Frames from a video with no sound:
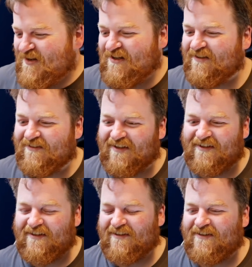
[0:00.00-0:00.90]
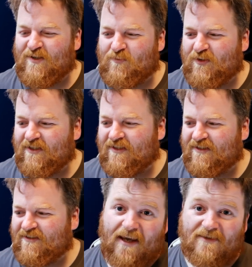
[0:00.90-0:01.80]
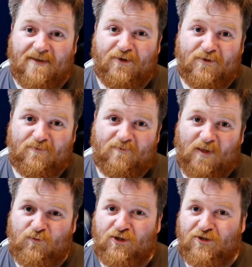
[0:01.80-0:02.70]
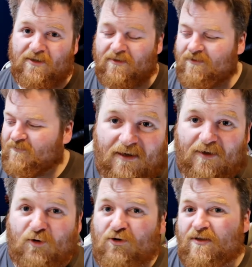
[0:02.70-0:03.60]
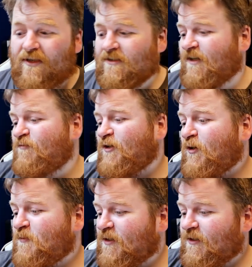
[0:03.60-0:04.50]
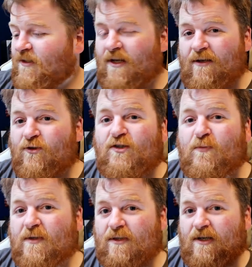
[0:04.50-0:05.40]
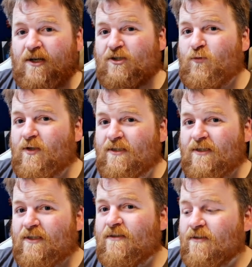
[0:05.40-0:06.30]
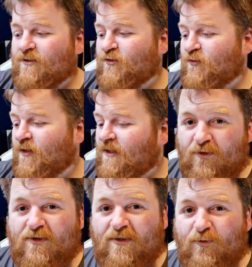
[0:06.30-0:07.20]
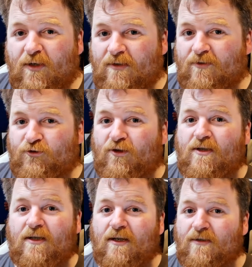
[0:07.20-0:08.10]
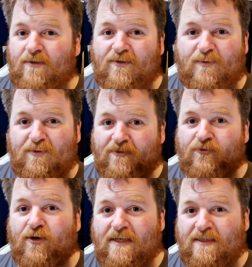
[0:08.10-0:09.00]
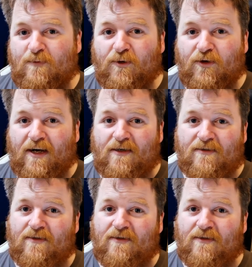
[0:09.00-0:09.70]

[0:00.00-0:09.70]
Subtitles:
You know, that kind of thing. But thanks, Carrie. Appreciate it. Other things I've been up to, or something that I actually want to get into soon. I used to do a lot of drawing. Like, I used to be crazy about art.